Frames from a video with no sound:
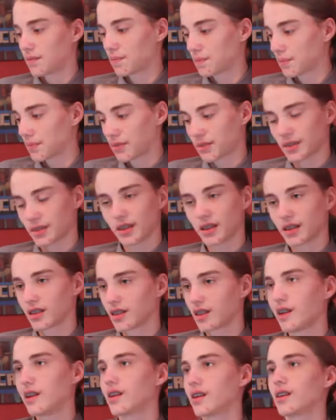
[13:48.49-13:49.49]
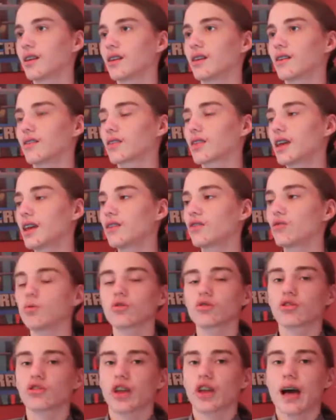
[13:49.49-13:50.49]
But yeah, the
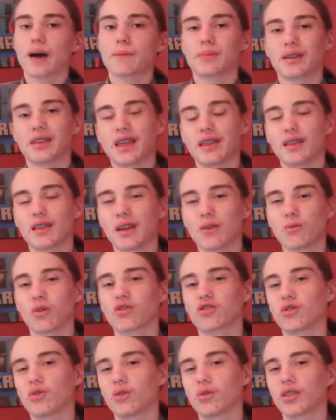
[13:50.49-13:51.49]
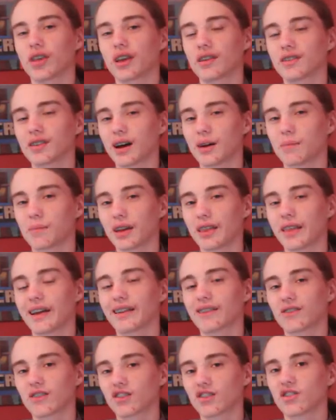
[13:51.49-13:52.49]
things will just happen and they will screw
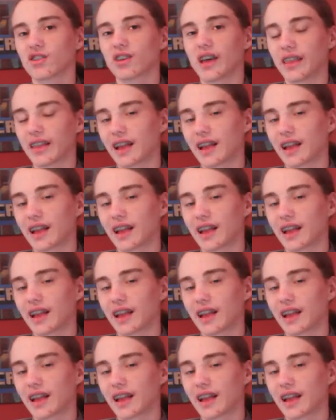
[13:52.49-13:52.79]
things up,